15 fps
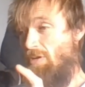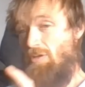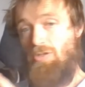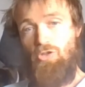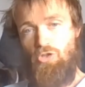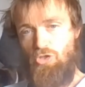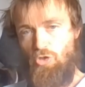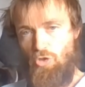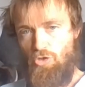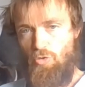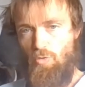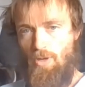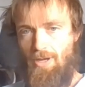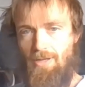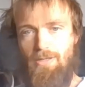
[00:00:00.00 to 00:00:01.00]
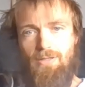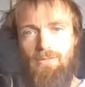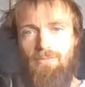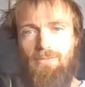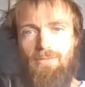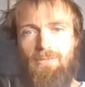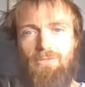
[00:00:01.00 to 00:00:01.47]
You've just got to do that.
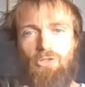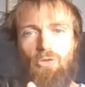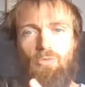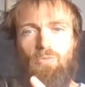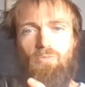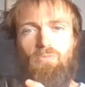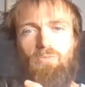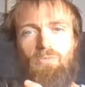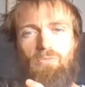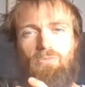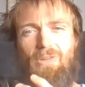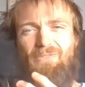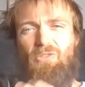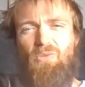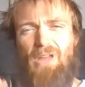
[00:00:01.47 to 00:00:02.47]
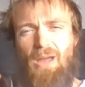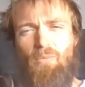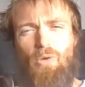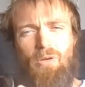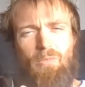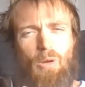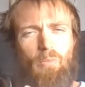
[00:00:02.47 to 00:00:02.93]
So if you get
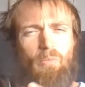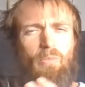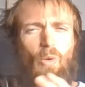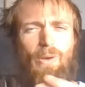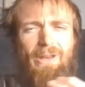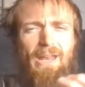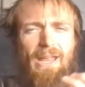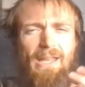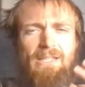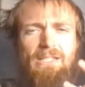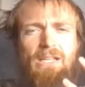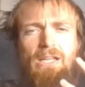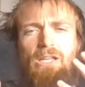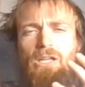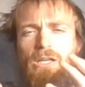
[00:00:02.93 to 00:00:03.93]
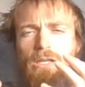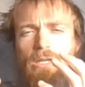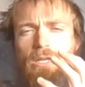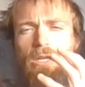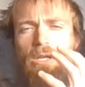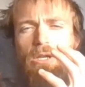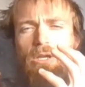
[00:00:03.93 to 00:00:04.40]
what my point is,
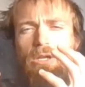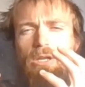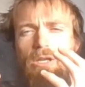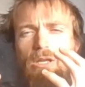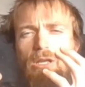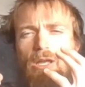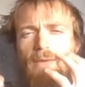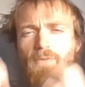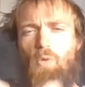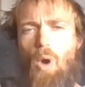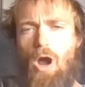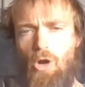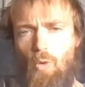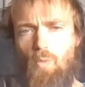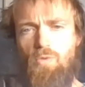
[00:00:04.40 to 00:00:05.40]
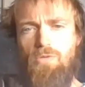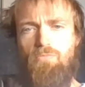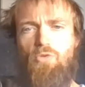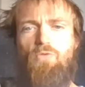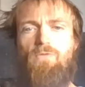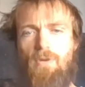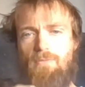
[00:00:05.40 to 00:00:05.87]
if you are going to
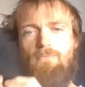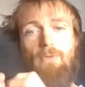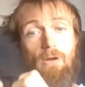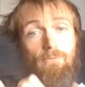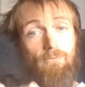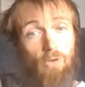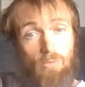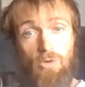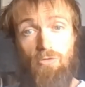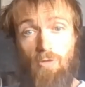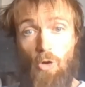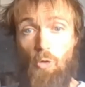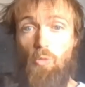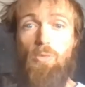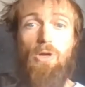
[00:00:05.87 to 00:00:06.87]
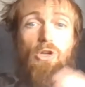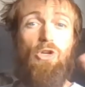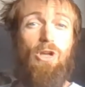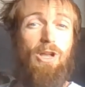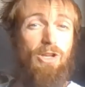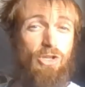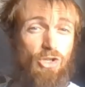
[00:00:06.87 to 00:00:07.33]
move from a group
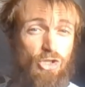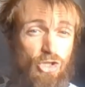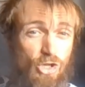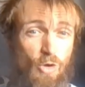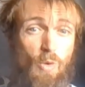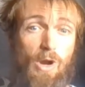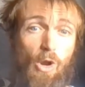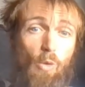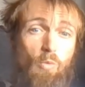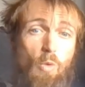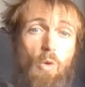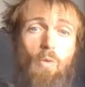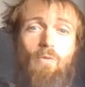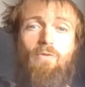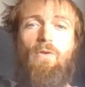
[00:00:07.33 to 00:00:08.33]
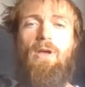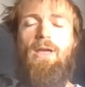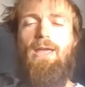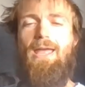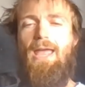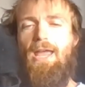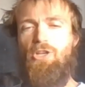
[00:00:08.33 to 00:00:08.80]
to a lone wolf,
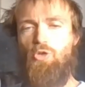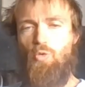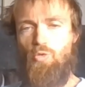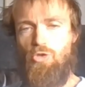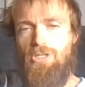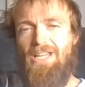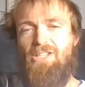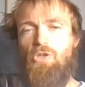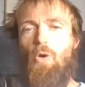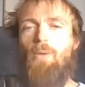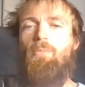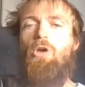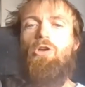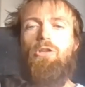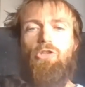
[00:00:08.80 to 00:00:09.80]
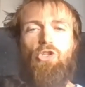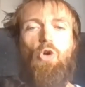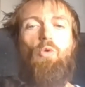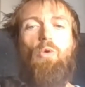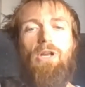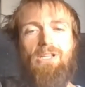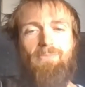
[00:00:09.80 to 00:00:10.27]
it's going to take time.
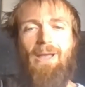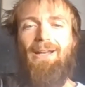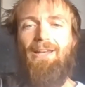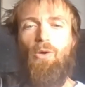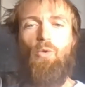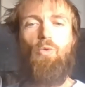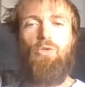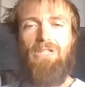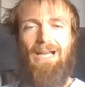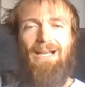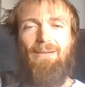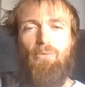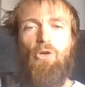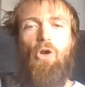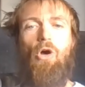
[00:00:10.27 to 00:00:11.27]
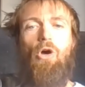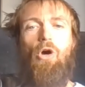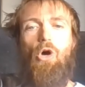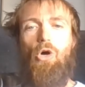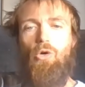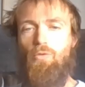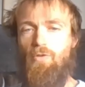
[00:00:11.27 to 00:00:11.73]
Don't expect it all to happen
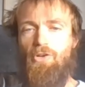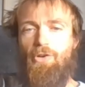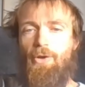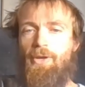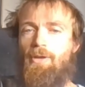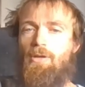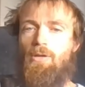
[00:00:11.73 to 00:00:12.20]
overnight.